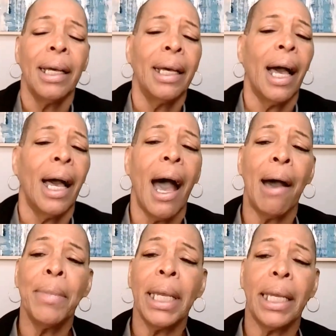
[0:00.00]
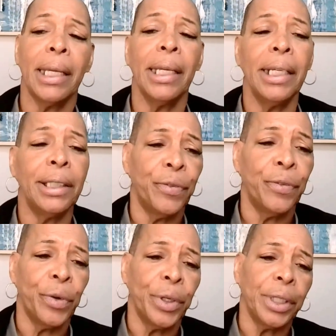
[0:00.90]
I make it easy for
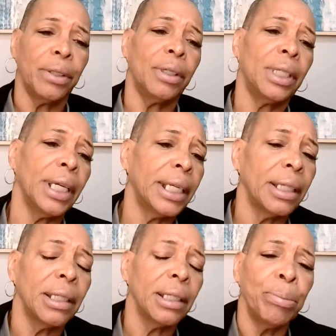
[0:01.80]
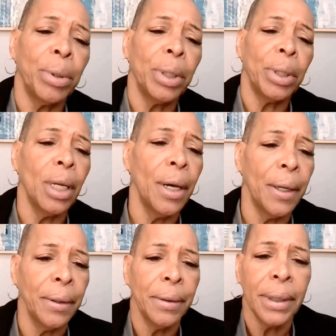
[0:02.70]
you. Click the link
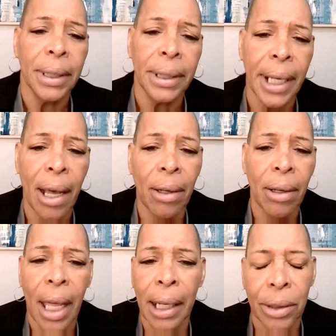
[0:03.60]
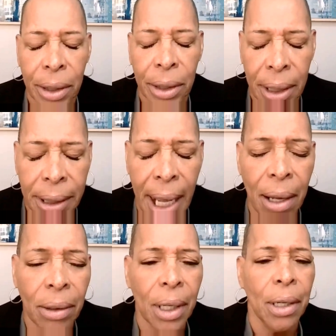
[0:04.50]
below to
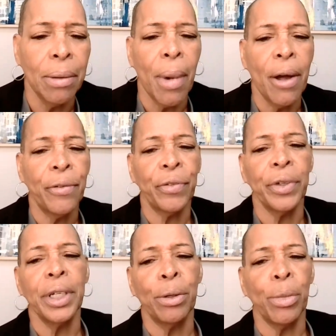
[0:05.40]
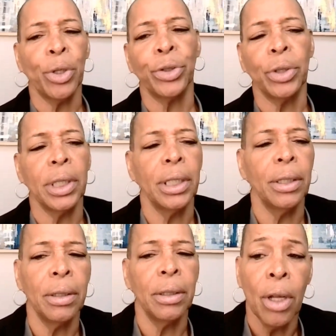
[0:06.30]
download my free commercial cleaning
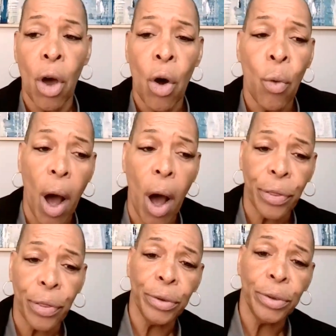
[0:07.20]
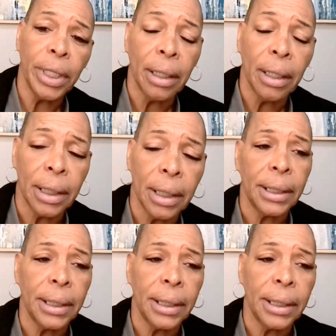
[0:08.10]
walkthrough checklist.